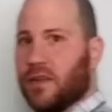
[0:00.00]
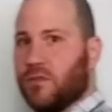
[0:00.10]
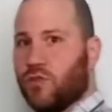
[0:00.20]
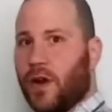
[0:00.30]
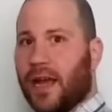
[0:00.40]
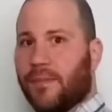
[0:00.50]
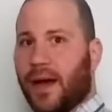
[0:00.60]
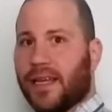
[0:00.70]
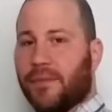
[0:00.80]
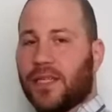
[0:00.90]
drag
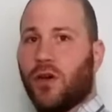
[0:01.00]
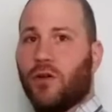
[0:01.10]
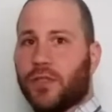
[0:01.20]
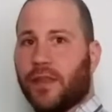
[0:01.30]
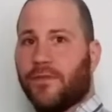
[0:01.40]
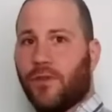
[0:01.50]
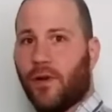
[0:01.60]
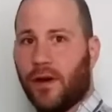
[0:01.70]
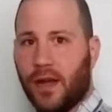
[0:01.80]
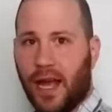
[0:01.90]
my toes on the
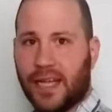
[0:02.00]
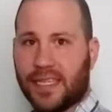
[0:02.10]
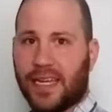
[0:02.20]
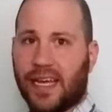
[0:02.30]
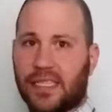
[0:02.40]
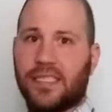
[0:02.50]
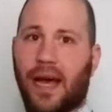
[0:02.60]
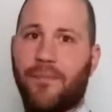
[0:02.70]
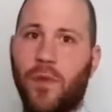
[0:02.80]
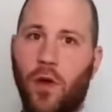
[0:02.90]
floor as I take a
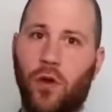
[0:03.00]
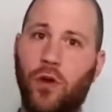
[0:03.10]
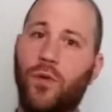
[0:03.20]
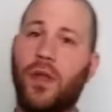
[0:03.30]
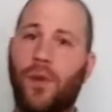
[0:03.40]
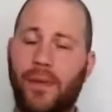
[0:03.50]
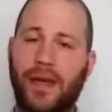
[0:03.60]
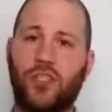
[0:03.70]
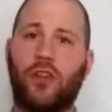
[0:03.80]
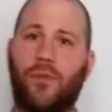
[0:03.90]
step. You really want to make
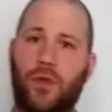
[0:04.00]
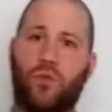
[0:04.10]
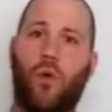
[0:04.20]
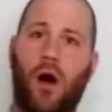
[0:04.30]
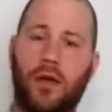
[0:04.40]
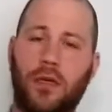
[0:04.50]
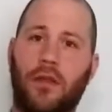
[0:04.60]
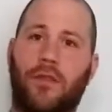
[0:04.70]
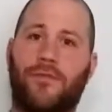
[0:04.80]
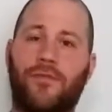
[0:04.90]
sure that when you walk,
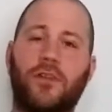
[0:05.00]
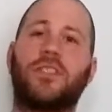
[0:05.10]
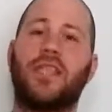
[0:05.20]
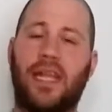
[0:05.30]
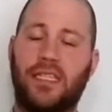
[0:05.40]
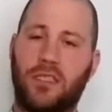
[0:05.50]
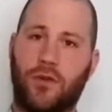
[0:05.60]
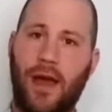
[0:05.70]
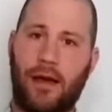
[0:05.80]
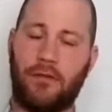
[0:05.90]
the first thing that hits the
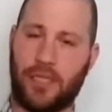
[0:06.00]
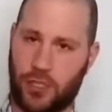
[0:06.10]
ground is your